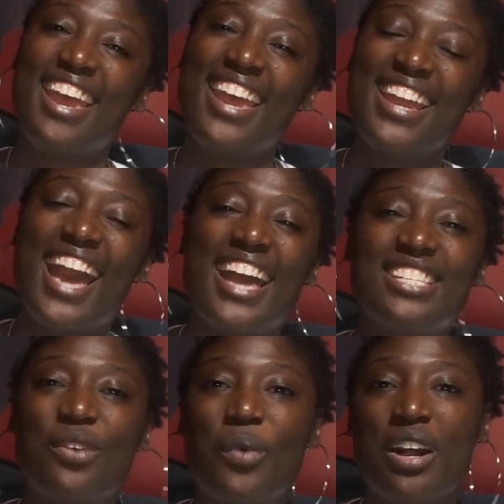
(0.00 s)
Hey guys,
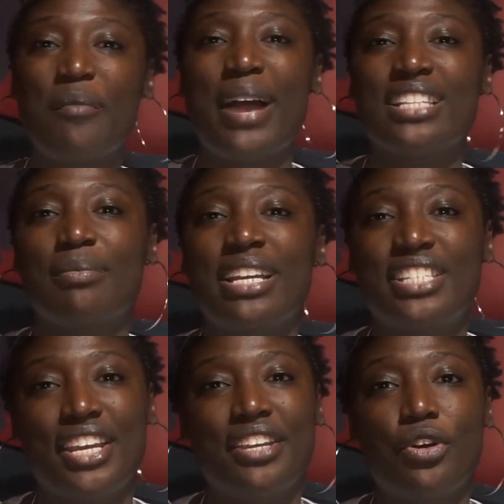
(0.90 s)
welcome back to my
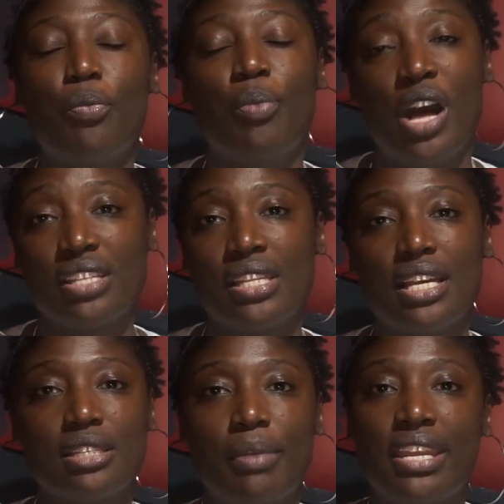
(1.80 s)
channel, Boss
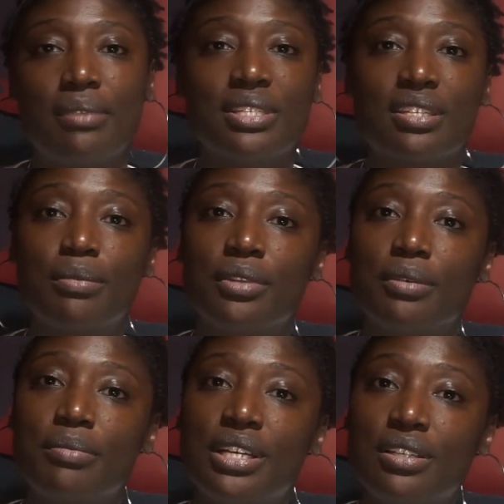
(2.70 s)
Lux. My name is Camilla
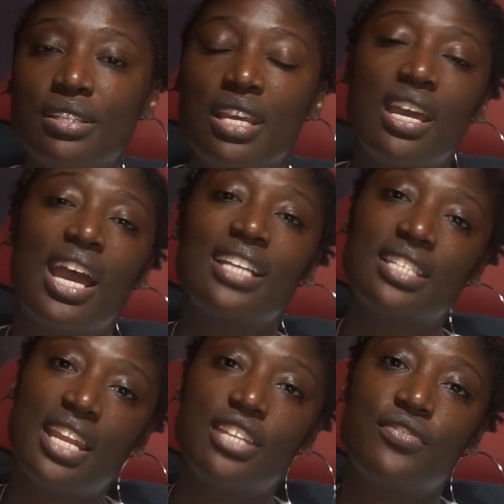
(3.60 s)
Mills, and
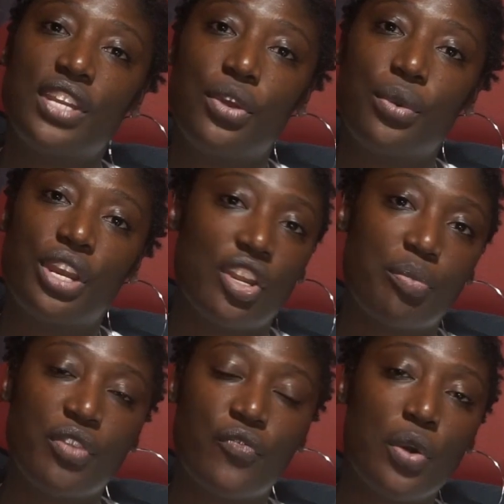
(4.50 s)
today's video we're going to
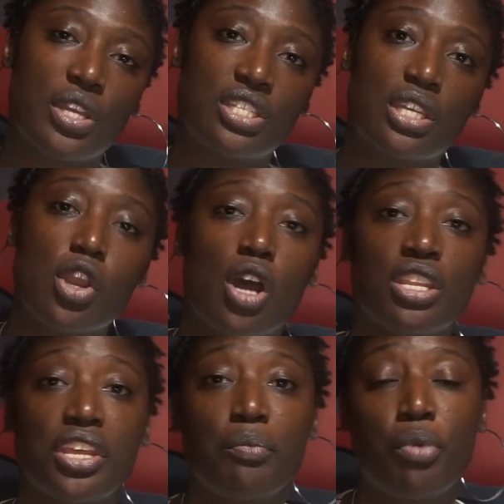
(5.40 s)
be focusing on
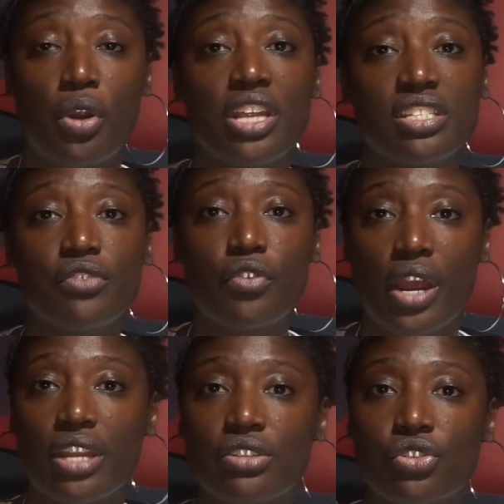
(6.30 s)
the importance of
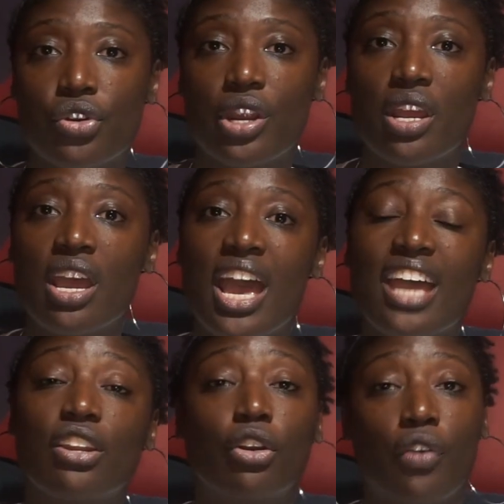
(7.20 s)
credit score
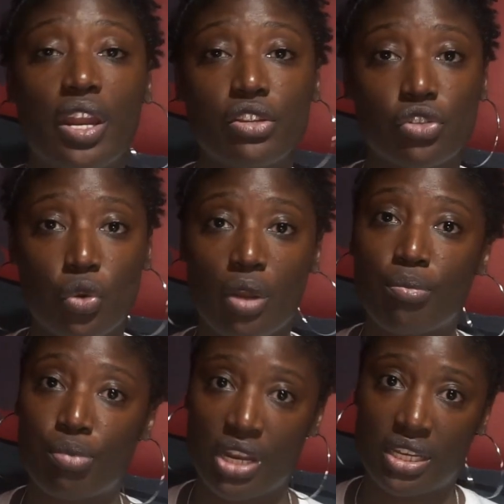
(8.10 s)
and a credit score
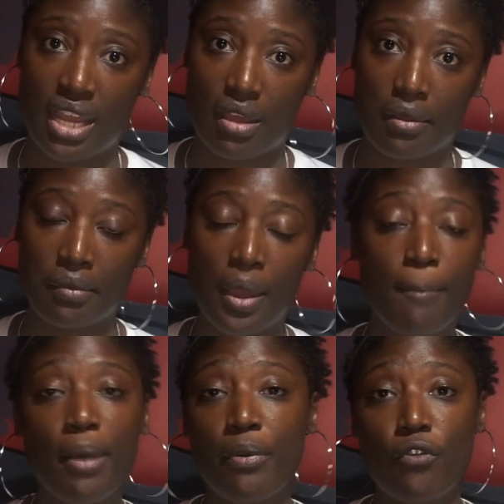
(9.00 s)
breakdown.
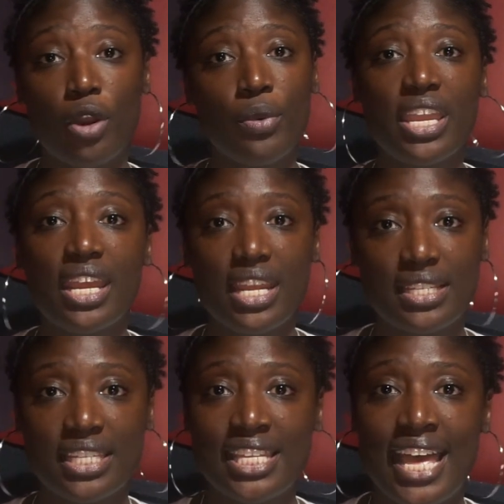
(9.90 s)
But before we get
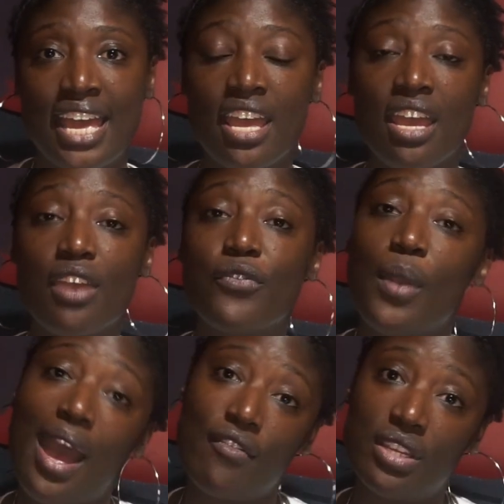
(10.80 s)
into that, if you
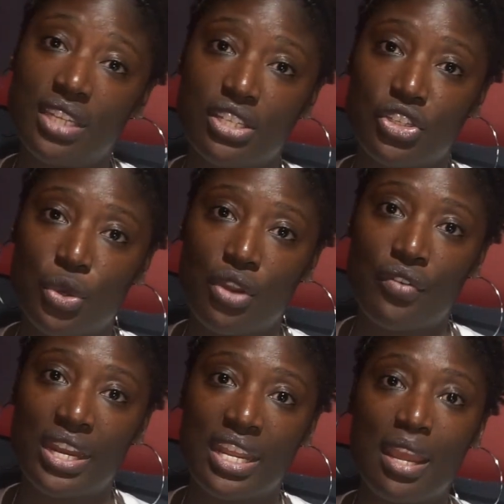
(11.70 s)
haven't done so
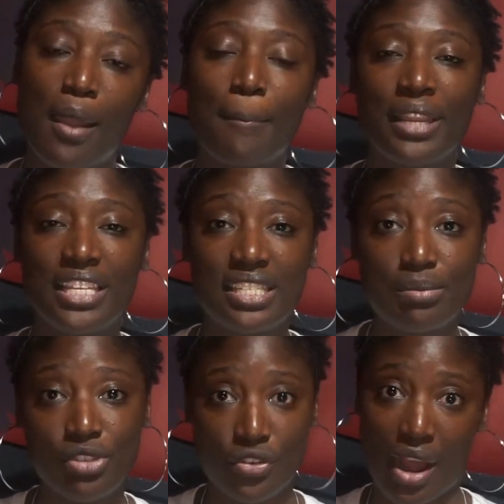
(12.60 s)
already, please
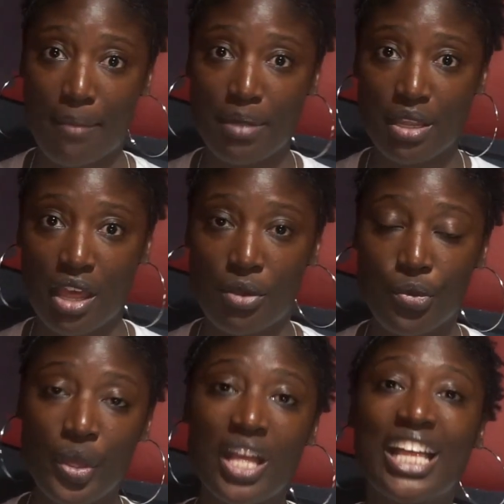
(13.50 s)
subscribe below,